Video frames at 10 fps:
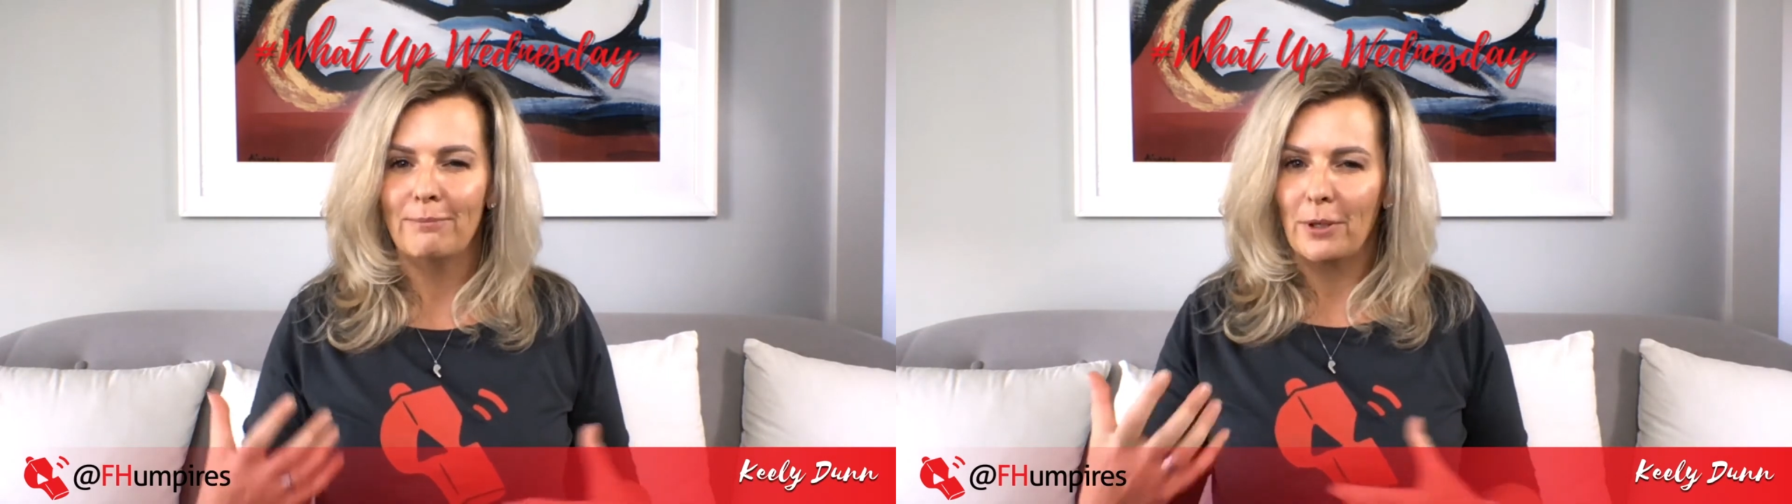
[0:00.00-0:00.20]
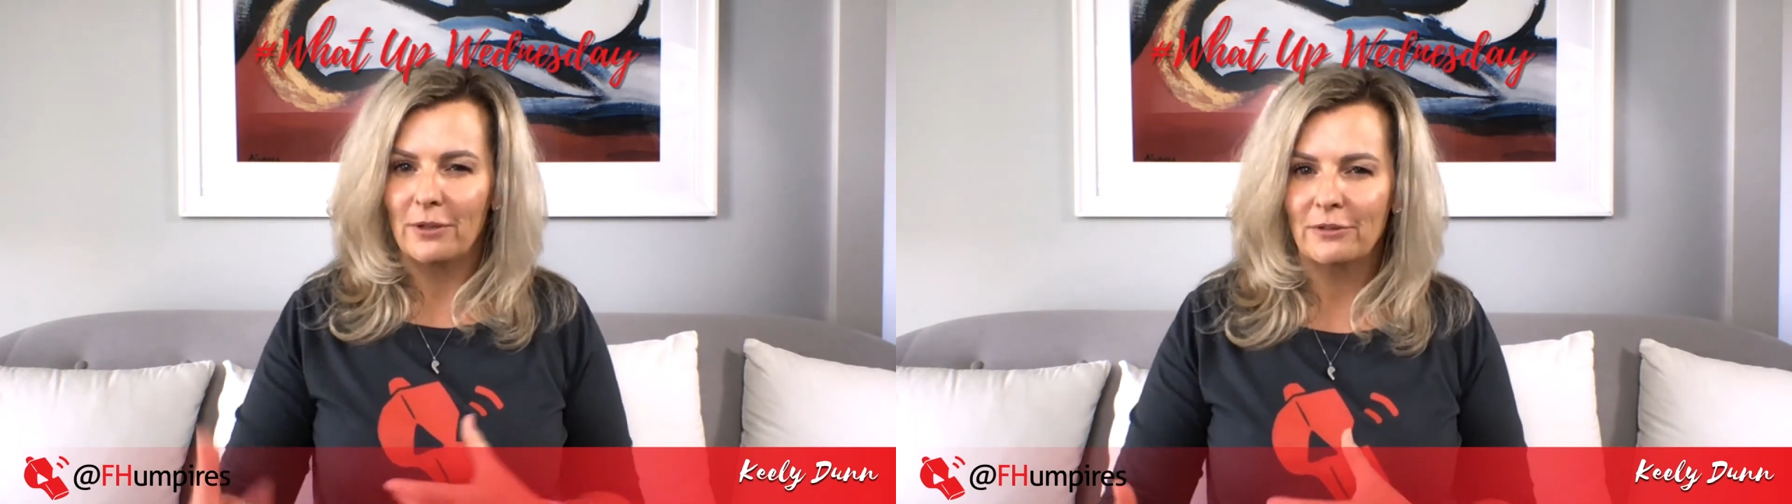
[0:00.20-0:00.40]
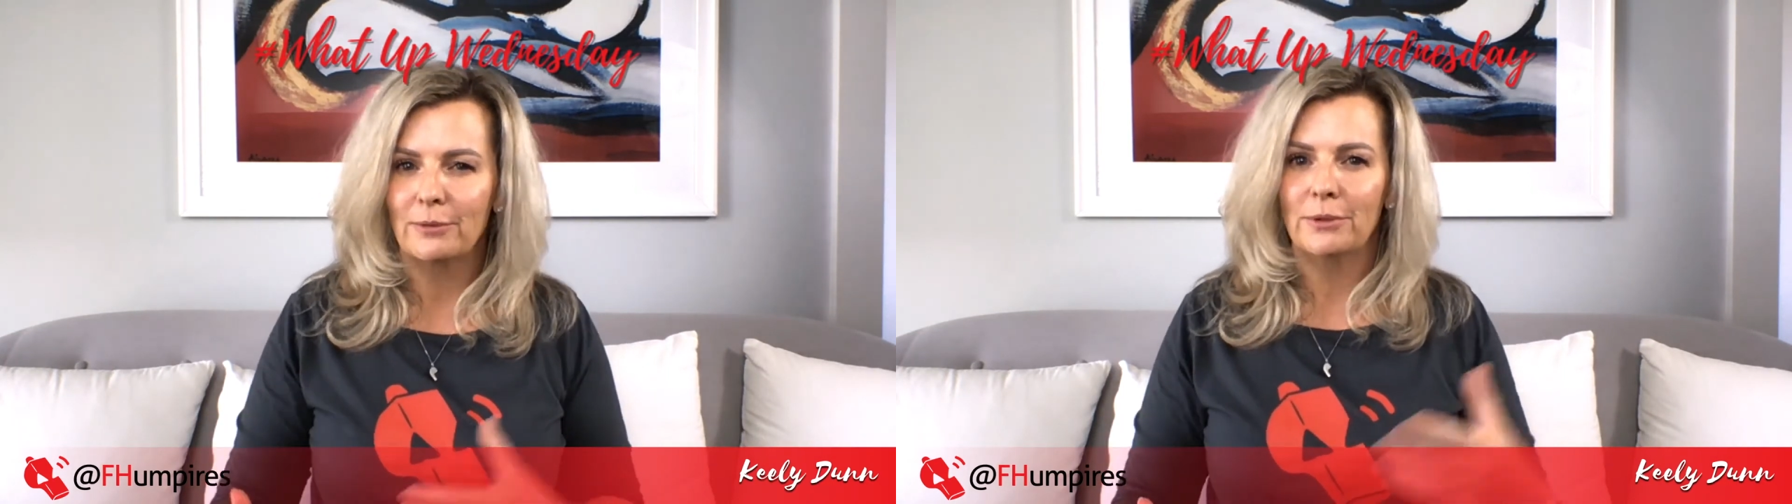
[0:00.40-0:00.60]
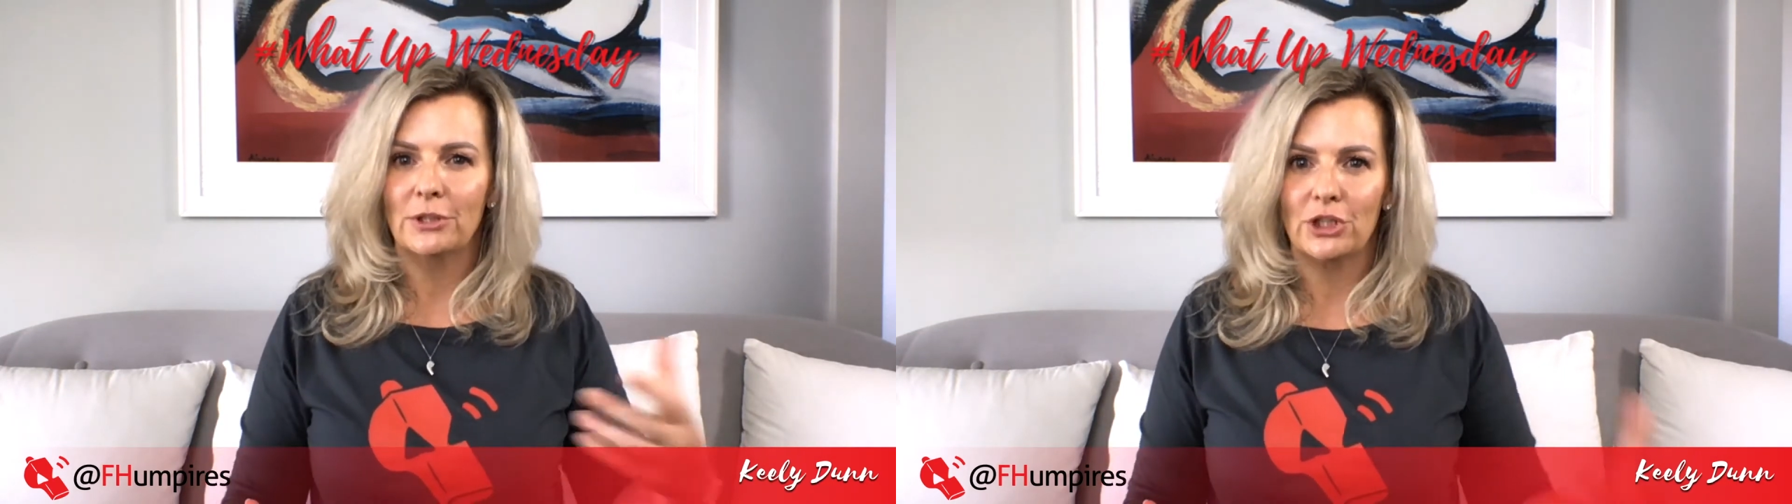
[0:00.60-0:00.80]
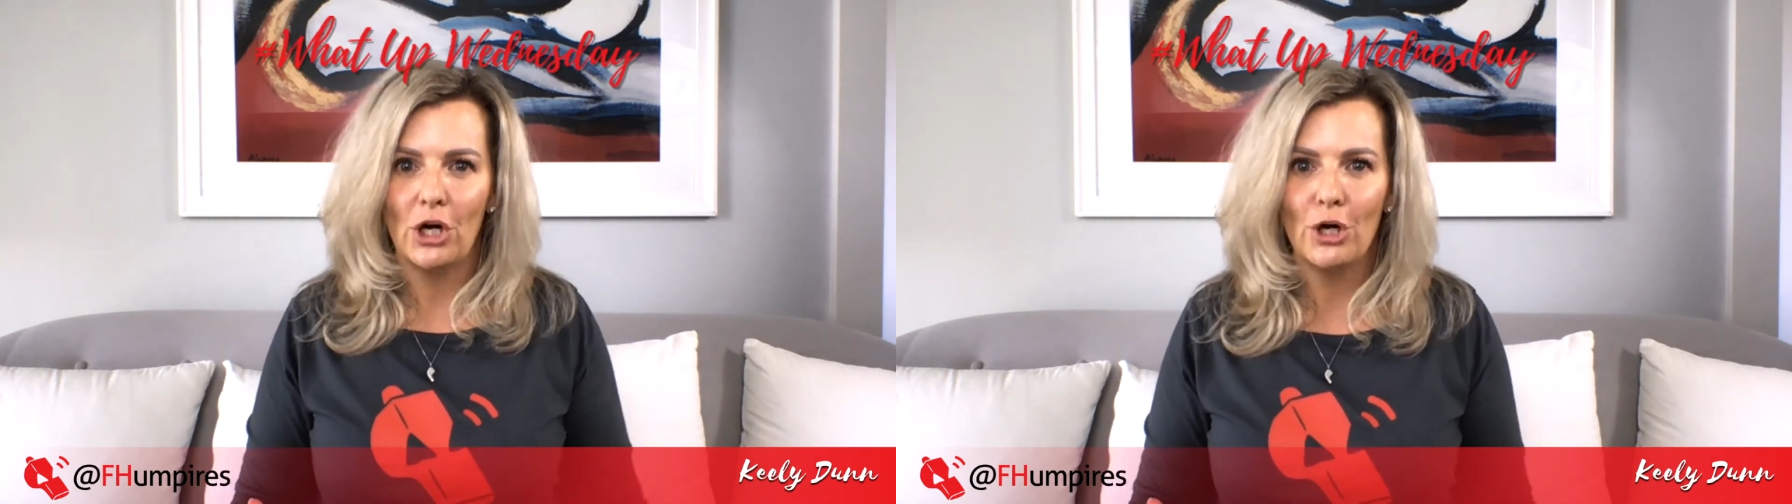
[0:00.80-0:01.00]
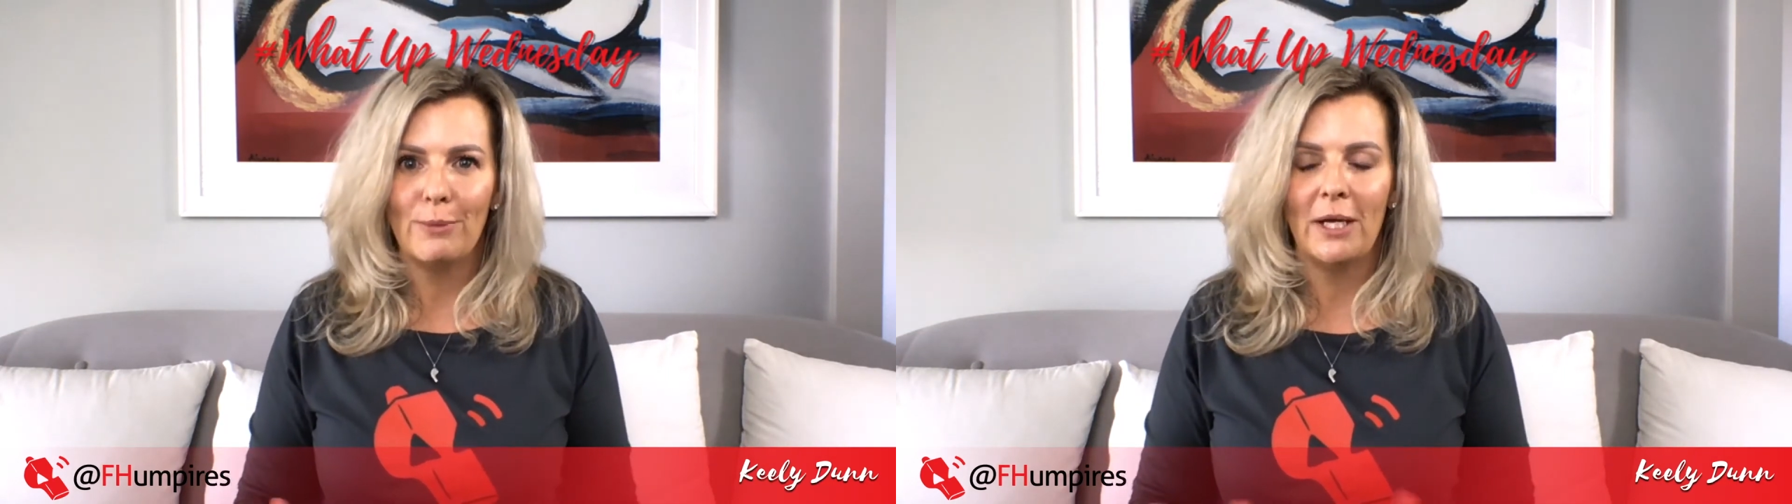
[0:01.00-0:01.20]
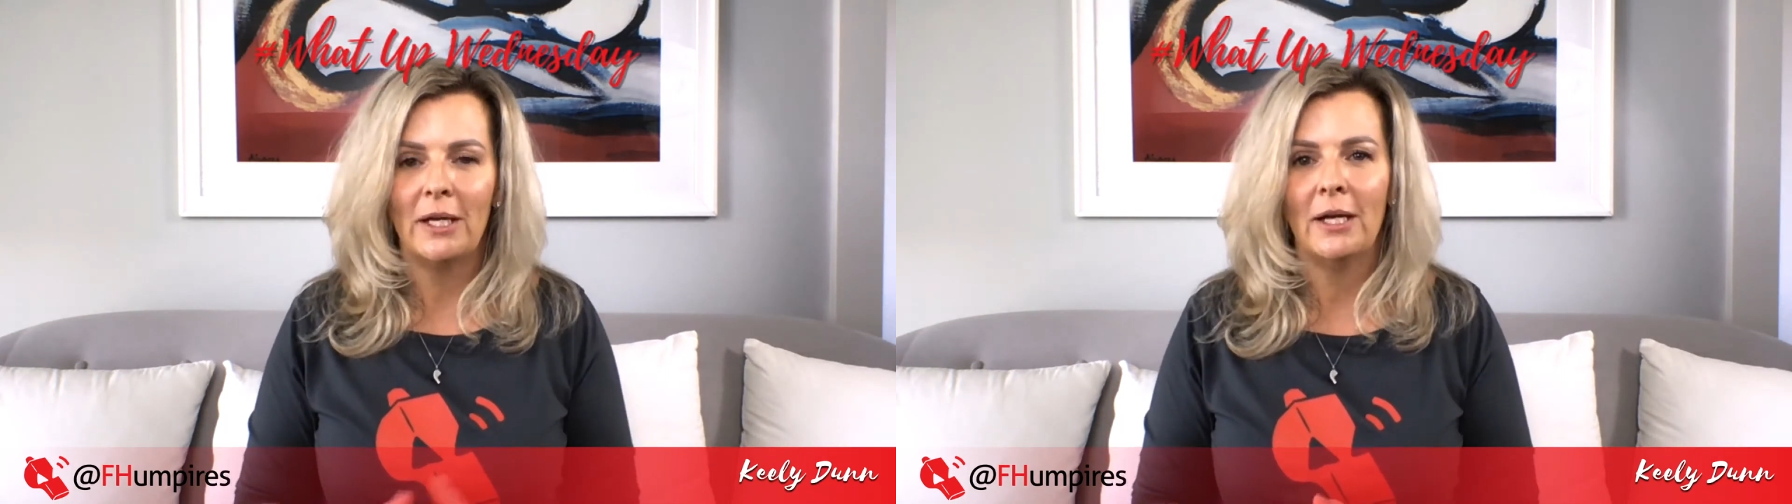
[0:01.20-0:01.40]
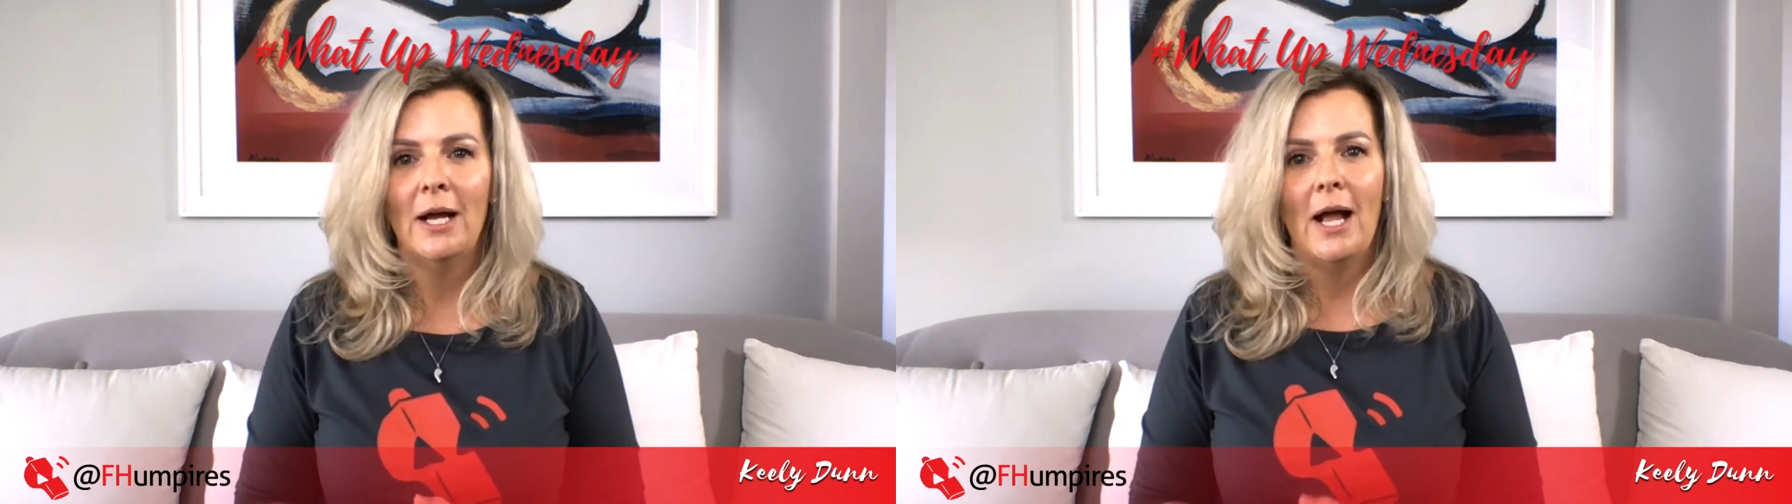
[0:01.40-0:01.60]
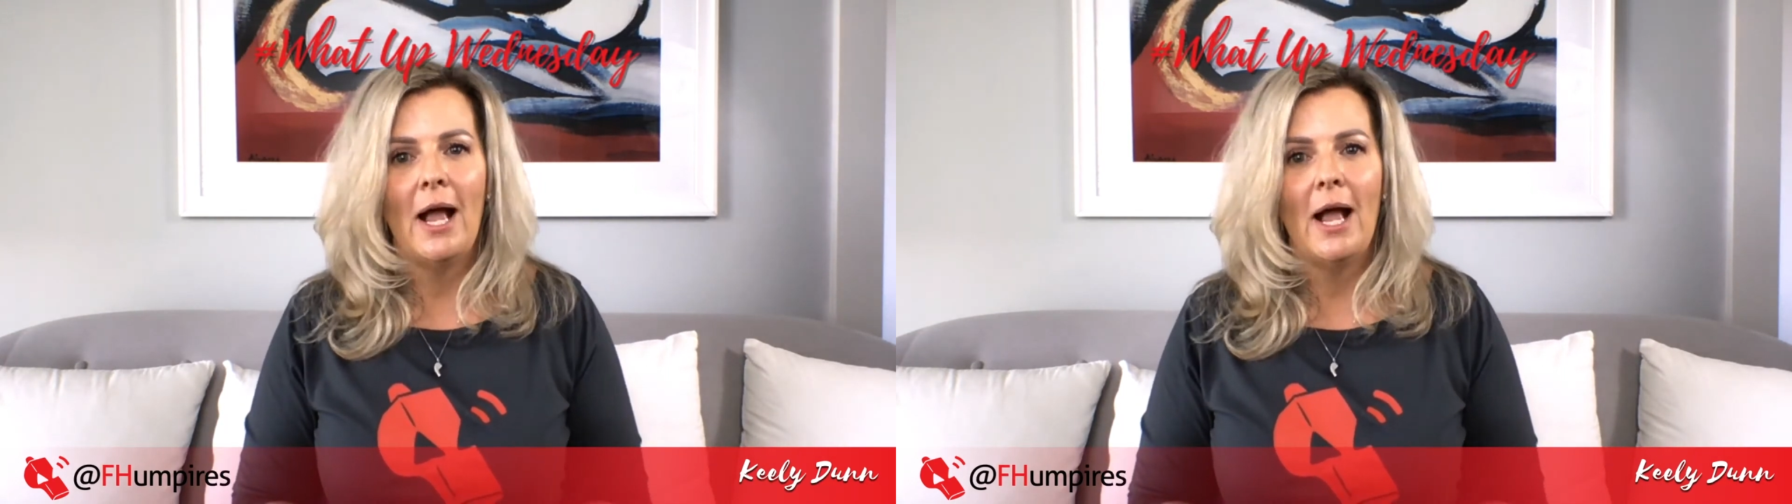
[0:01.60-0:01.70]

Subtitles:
personable and charming